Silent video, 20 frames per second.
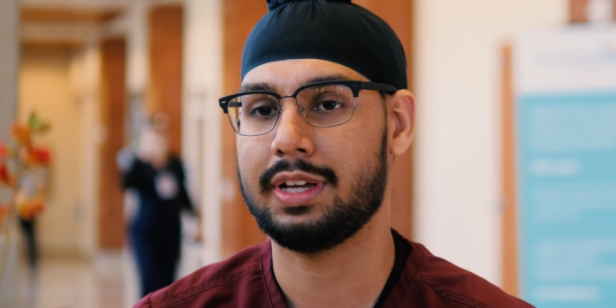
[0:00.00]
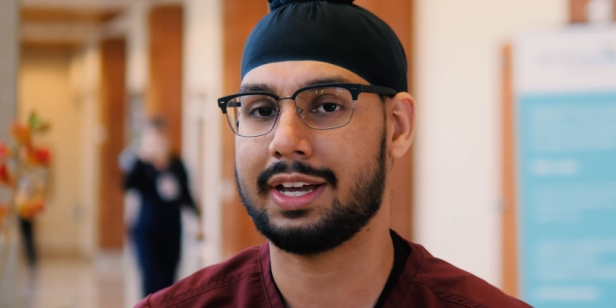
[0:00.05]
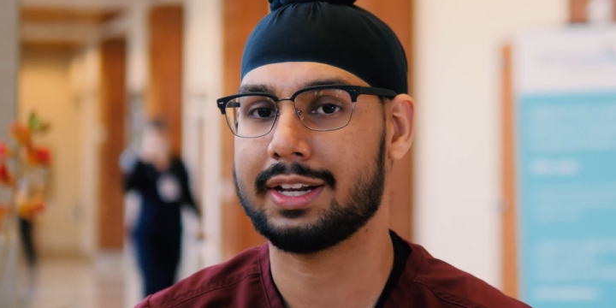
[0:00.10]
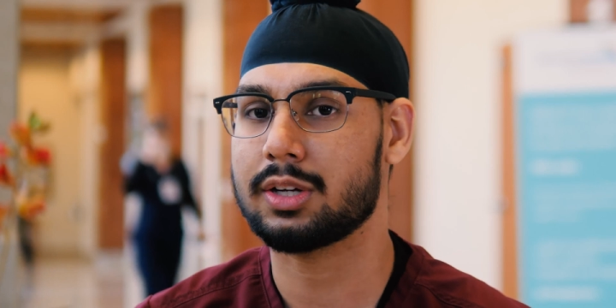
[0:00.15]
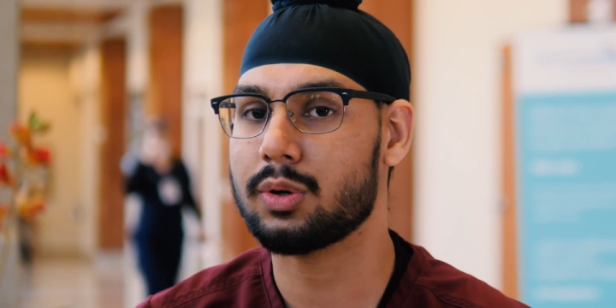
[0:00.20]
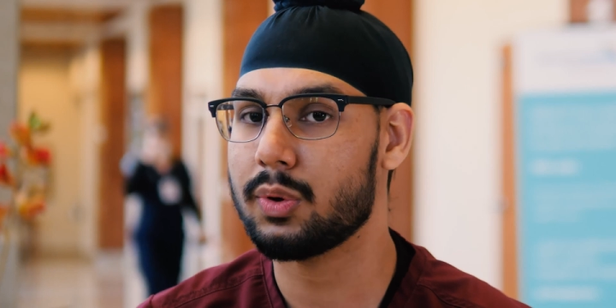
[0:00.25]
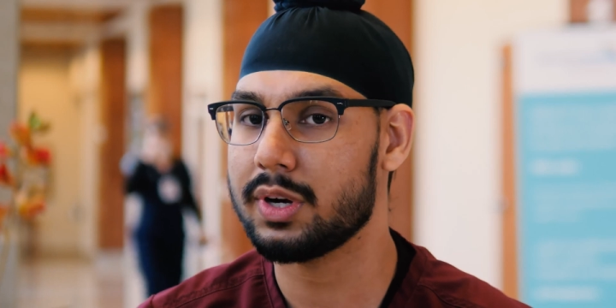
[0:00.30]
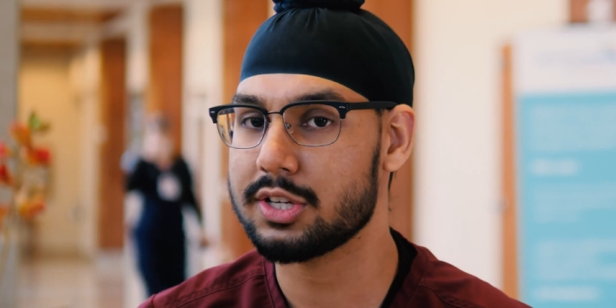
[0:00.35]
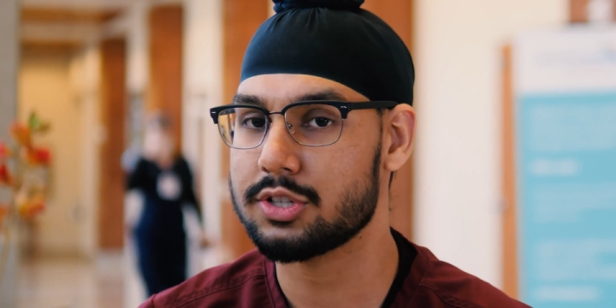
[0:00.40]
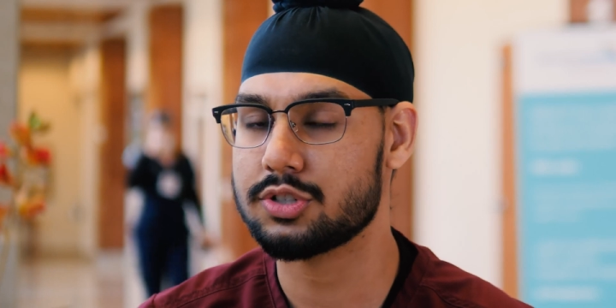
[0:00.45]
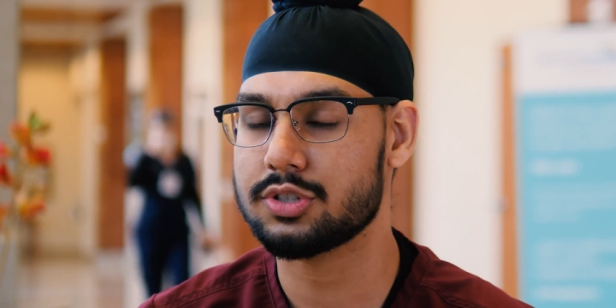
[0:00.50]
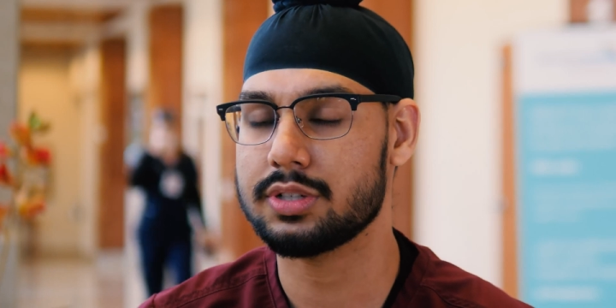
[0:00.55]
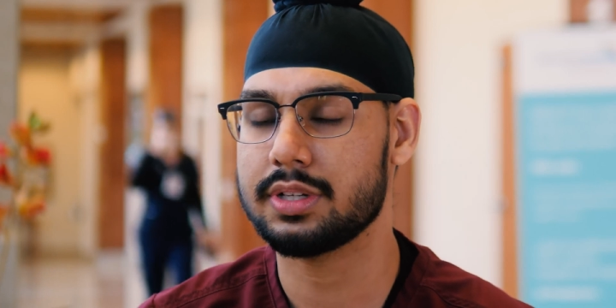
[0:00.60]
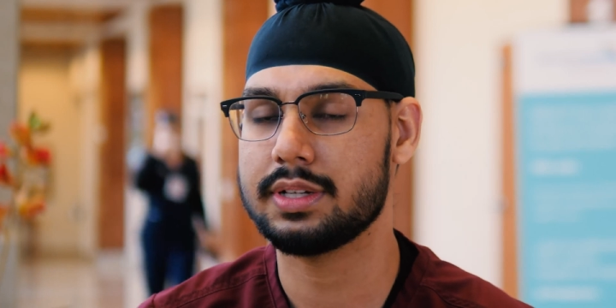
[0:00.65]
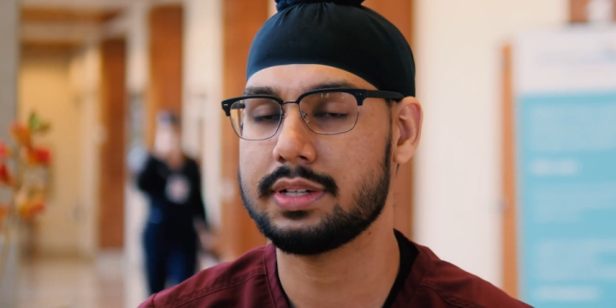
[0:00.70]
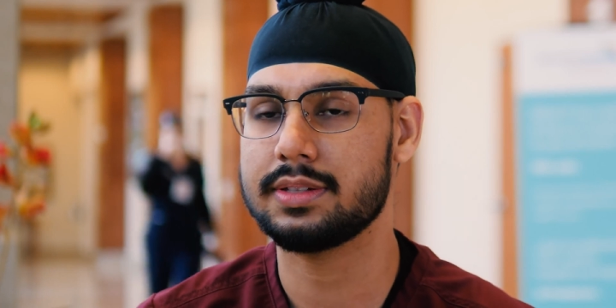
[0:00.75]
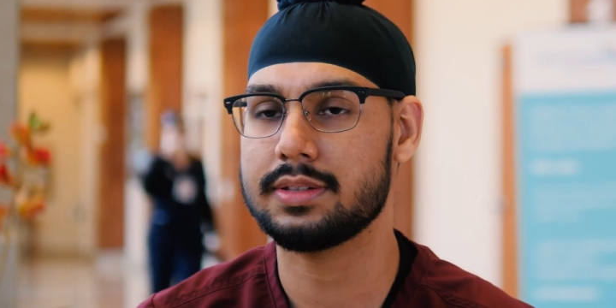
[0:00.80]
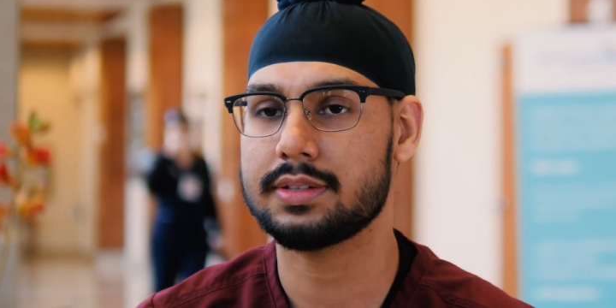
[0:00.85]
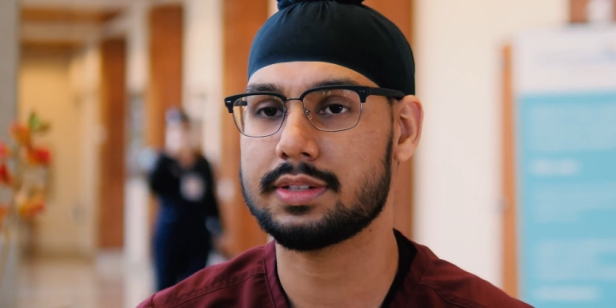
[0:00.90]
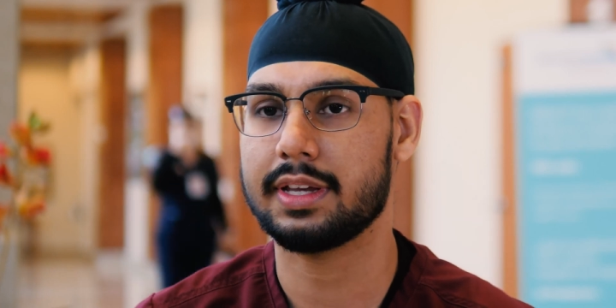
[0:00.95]
had
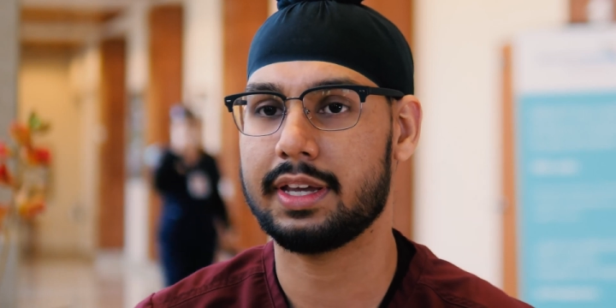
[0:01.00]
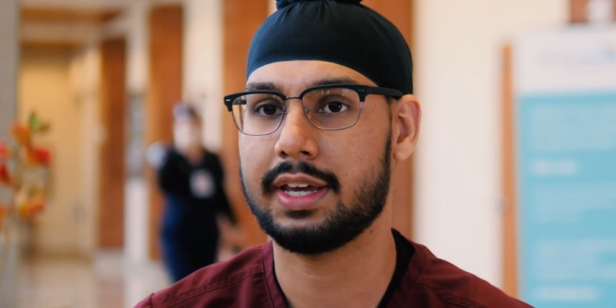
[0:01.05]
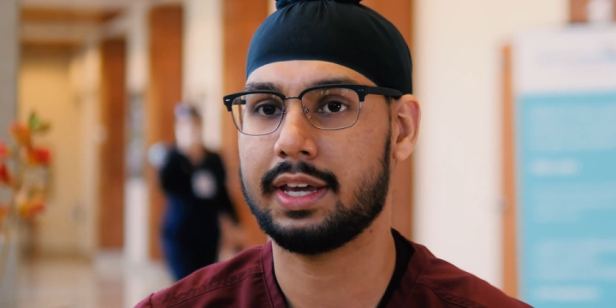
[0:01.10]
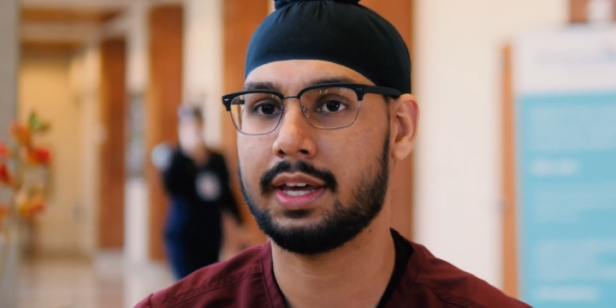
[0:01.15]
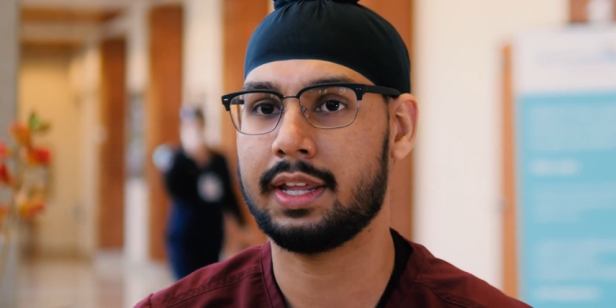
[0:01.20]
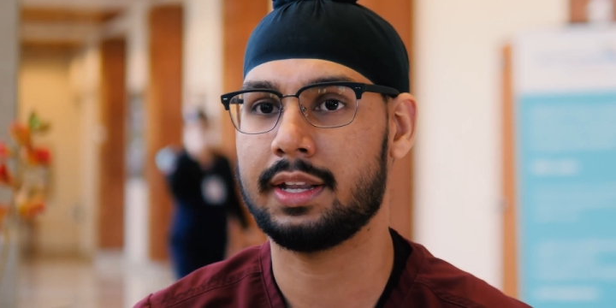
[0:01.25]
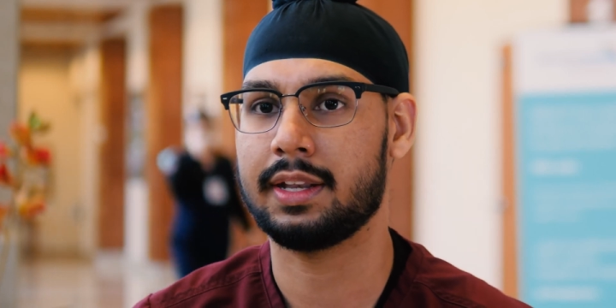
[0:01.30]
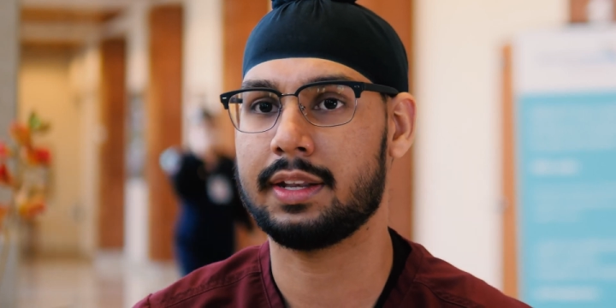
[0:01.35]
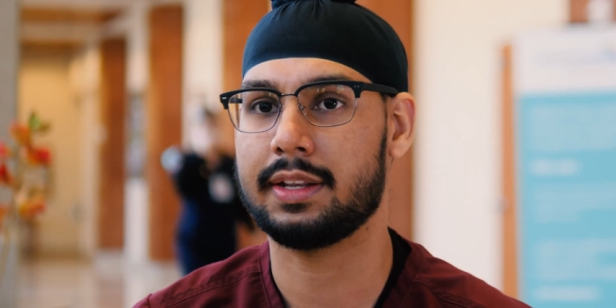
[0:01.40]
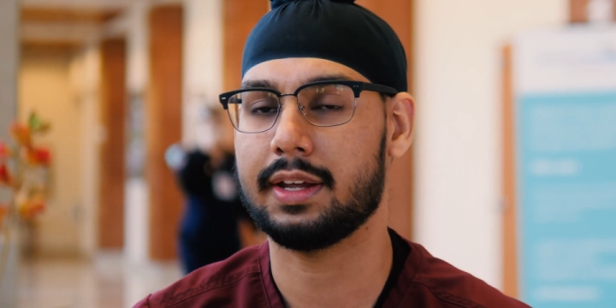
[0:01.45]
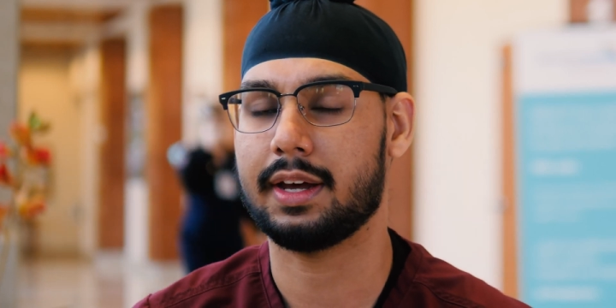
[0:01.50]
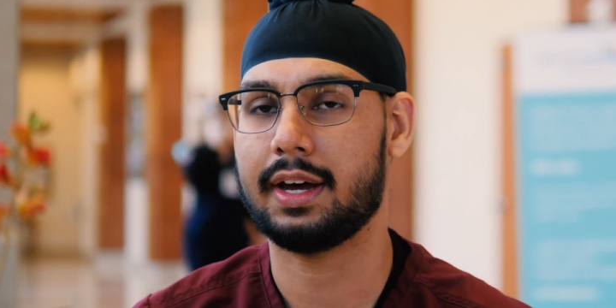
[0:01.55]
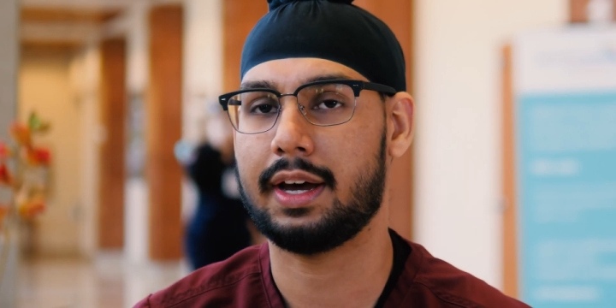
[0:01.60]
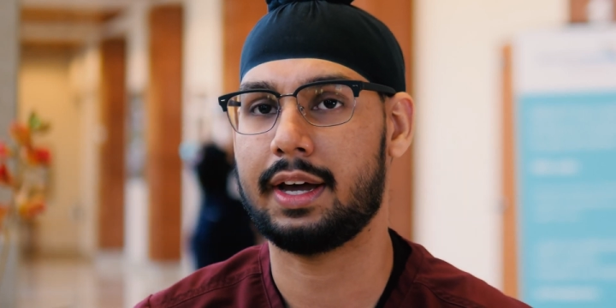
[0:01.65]
questions, and